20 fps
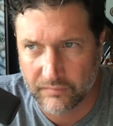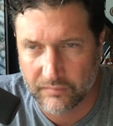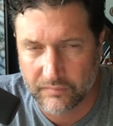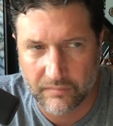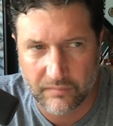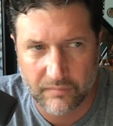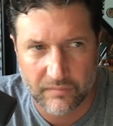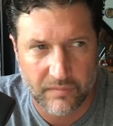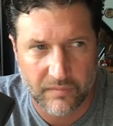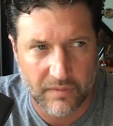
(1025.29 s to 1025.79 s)

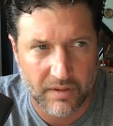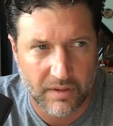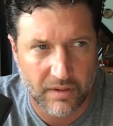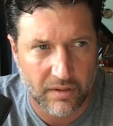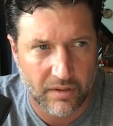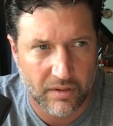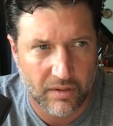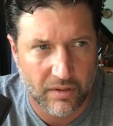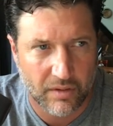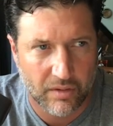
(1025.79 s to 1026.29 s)

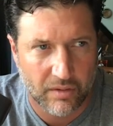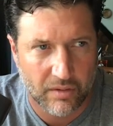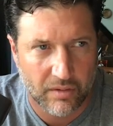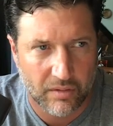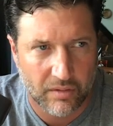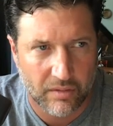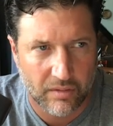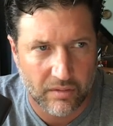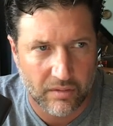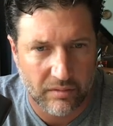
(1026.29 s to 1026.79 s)

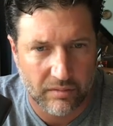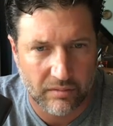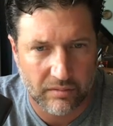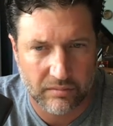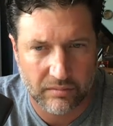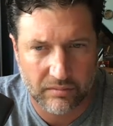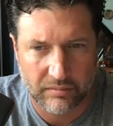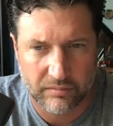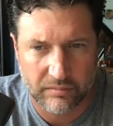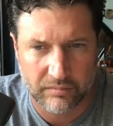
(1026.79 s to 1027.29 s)

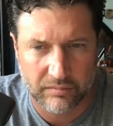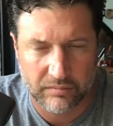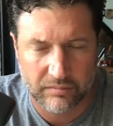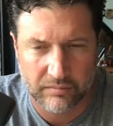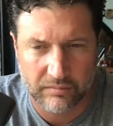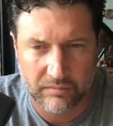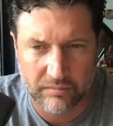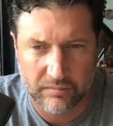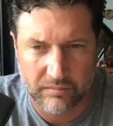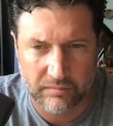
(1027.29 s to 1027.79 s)

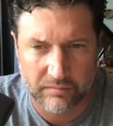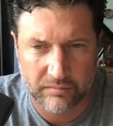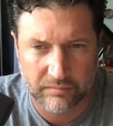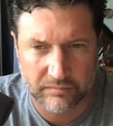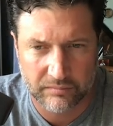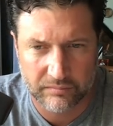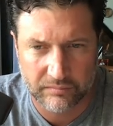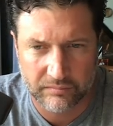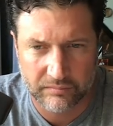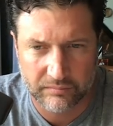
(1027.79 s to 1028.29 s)

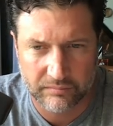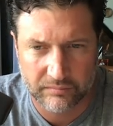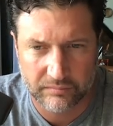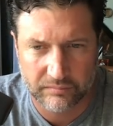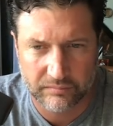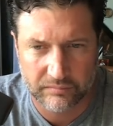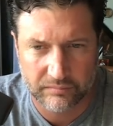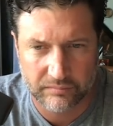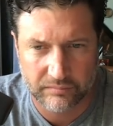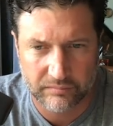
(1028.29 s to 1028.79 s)

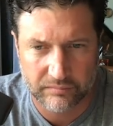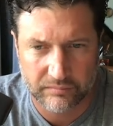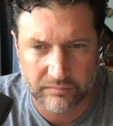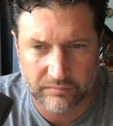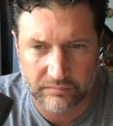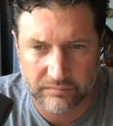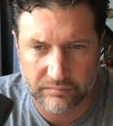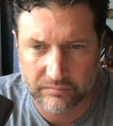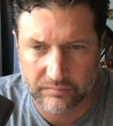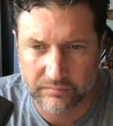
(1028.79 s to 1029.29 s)

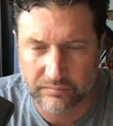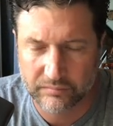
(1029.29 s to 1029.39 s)
The person shown says nothing.